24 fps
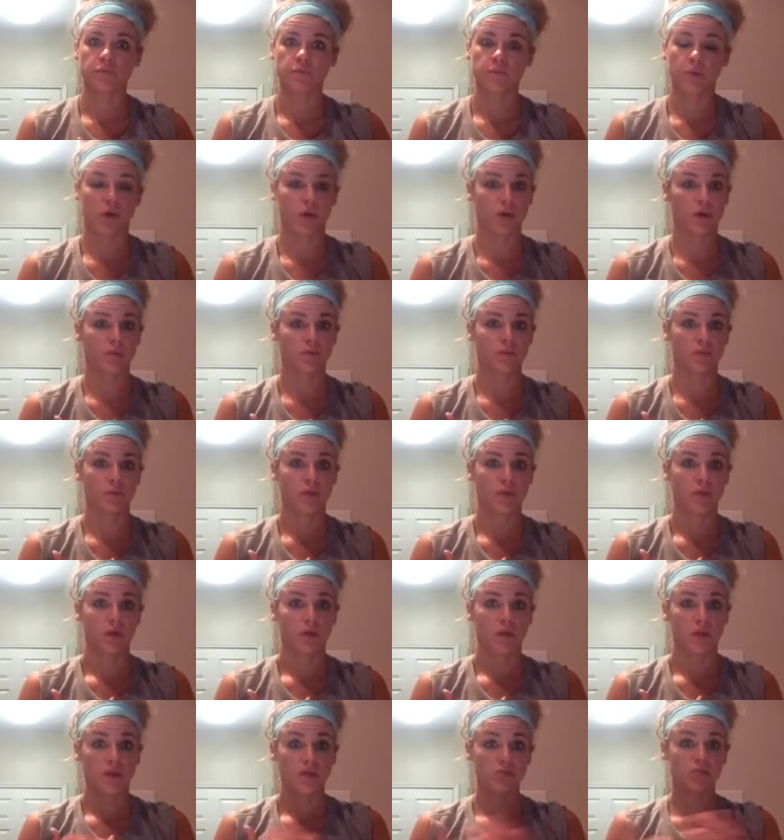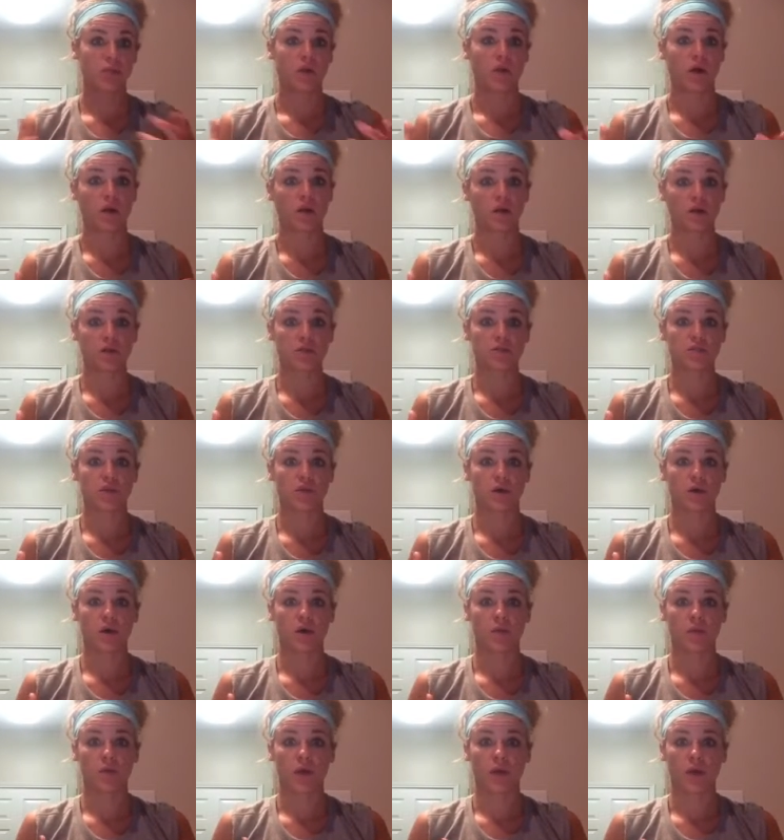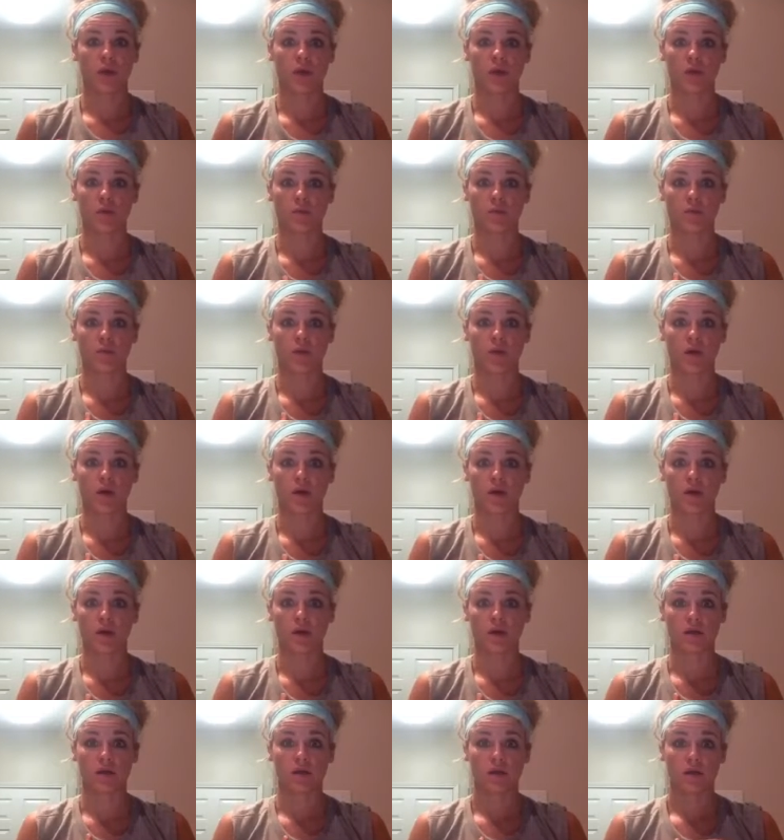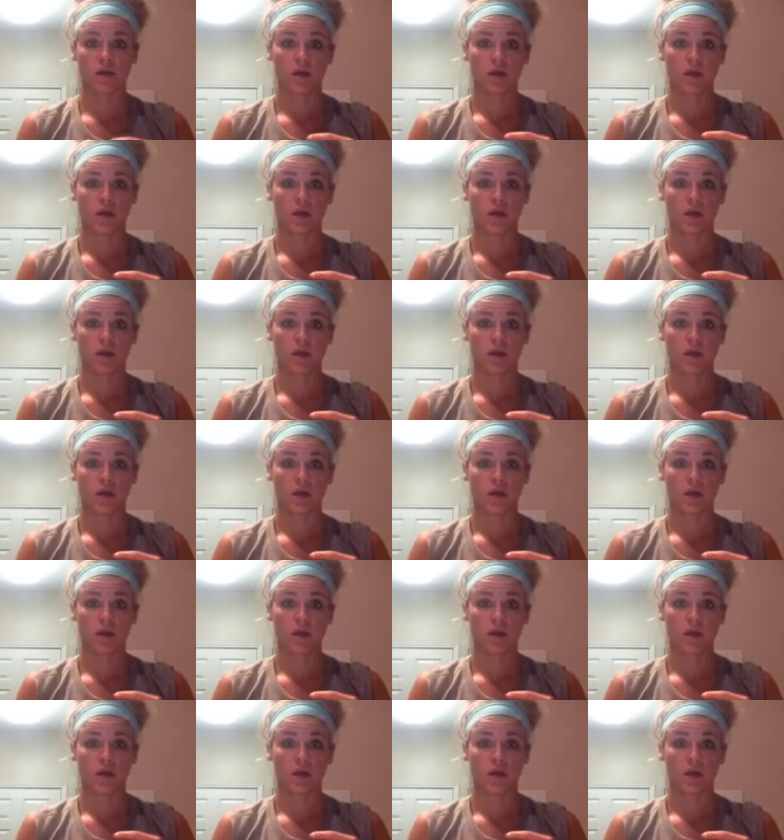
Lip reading: but that's beyond the gym and beyond,